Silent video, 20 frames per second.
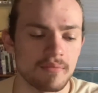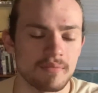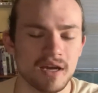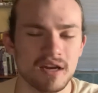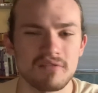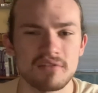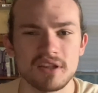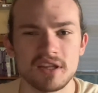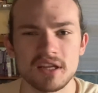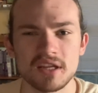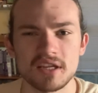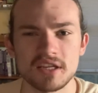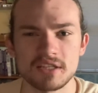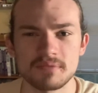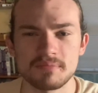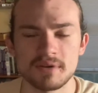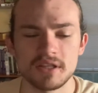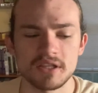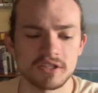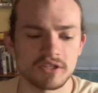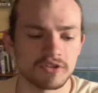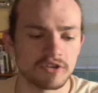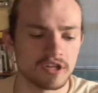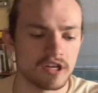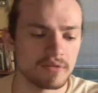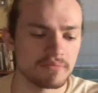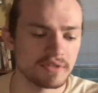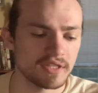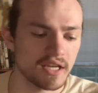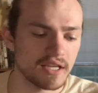I'm not really going to explain the
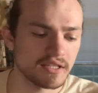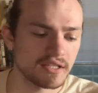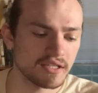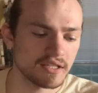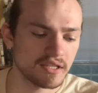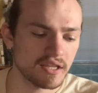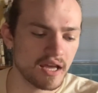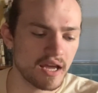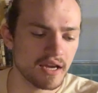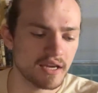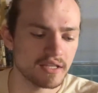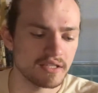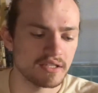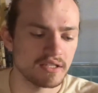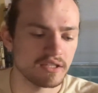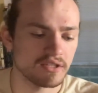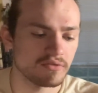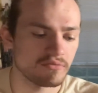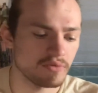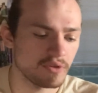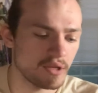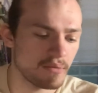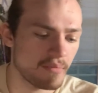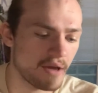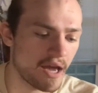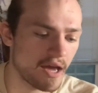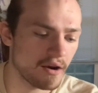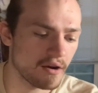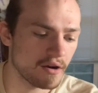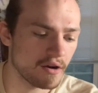circumstances of that because it doesn't really
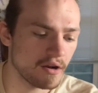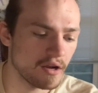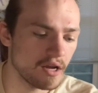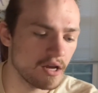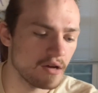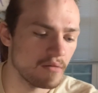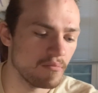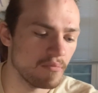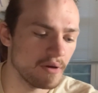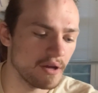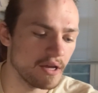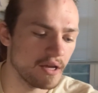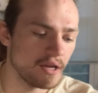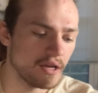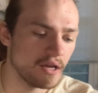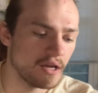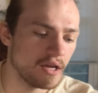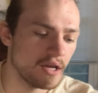matter. But